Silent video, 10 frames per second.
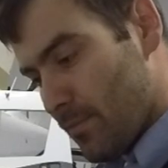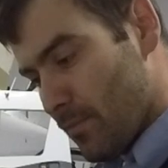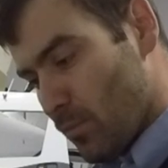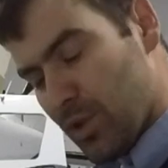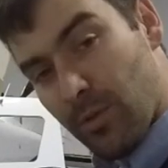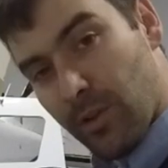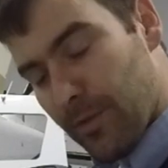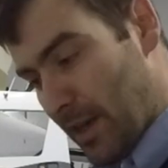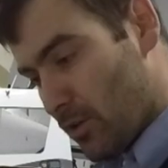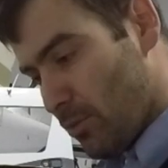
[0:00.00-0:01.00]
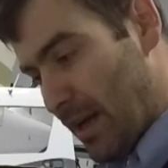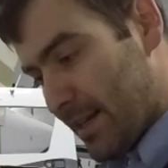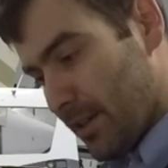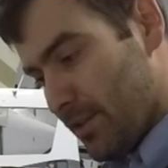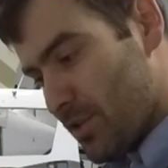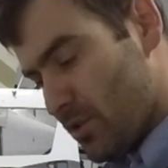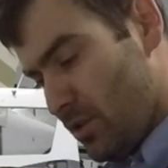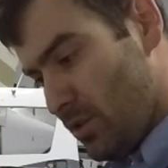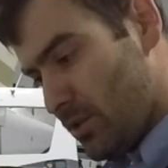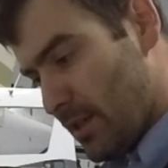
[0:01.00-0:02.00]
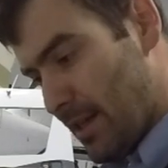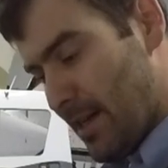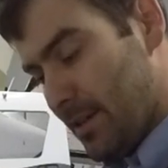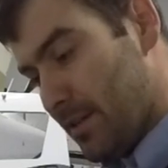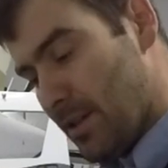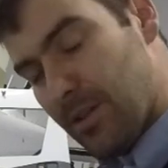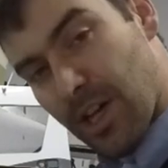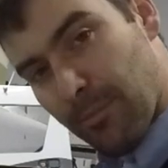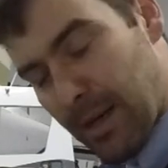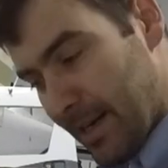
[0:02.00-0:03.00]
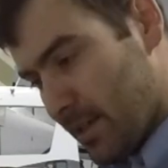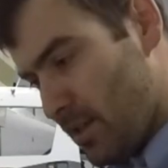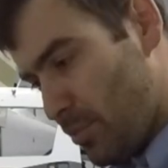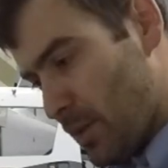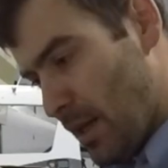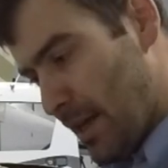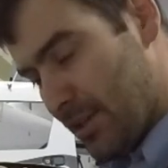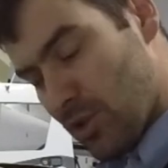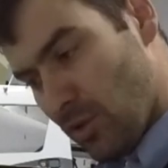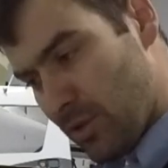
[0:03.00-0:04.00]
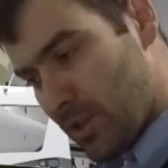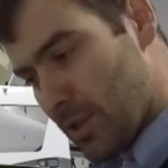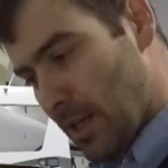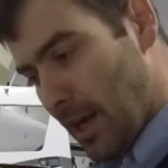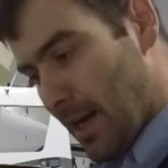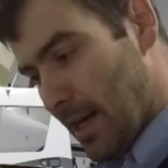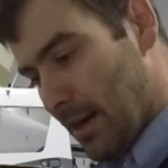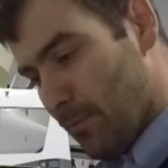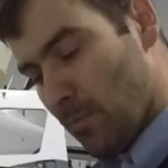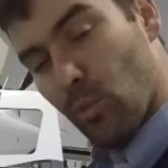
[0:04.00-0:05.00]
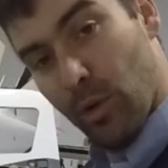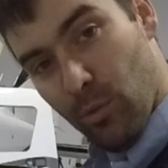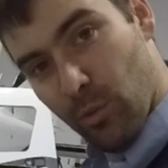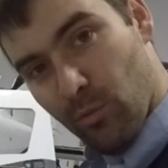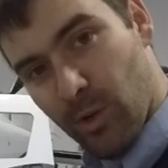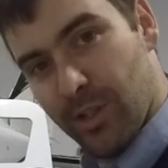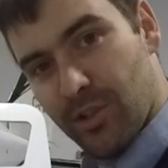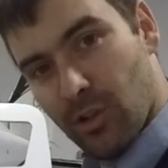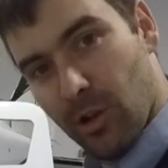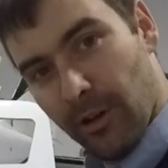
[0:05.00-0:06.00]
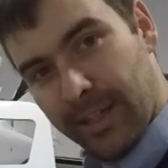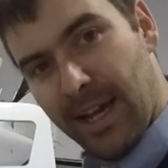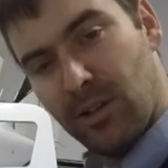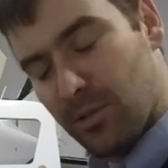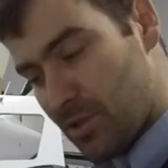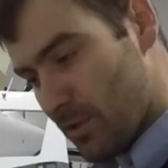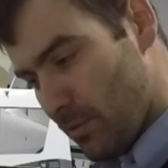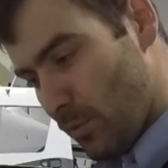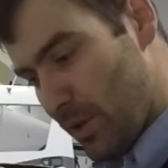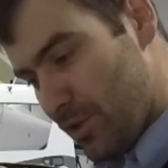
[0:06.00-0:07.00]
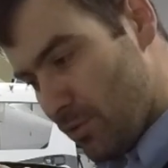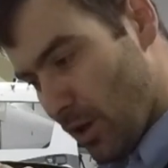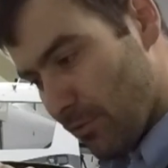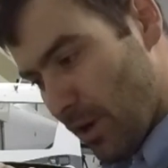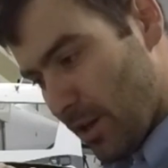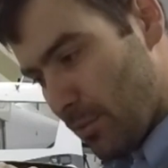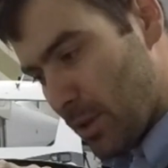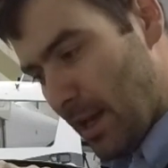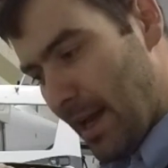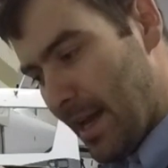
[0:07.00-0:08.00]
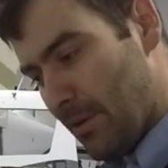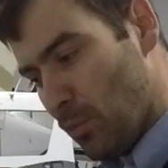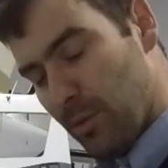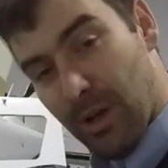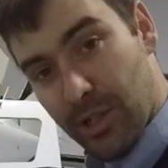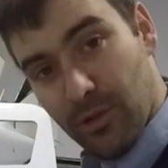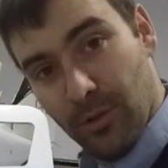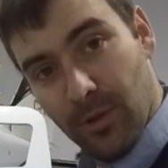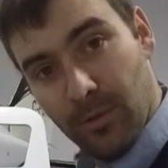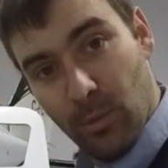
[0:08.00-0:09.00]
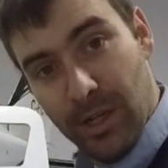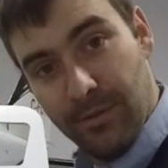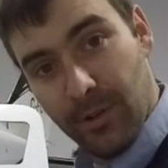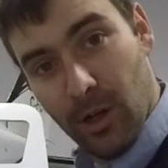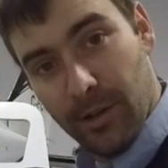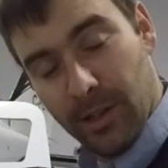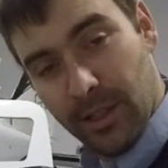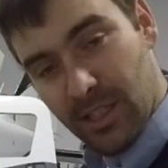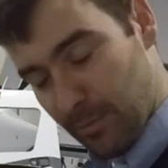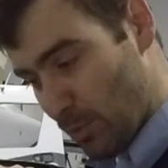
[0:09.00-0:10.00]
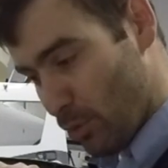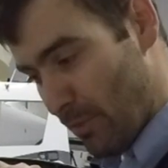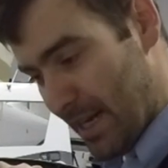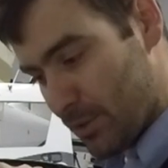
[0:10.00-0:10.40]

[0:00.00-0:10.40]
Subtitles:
once we've got that all back and installed and done back up and torqued, we would reinstall our cowls, we'd do our run-up, and we'd make sure that we've got an acceptable mag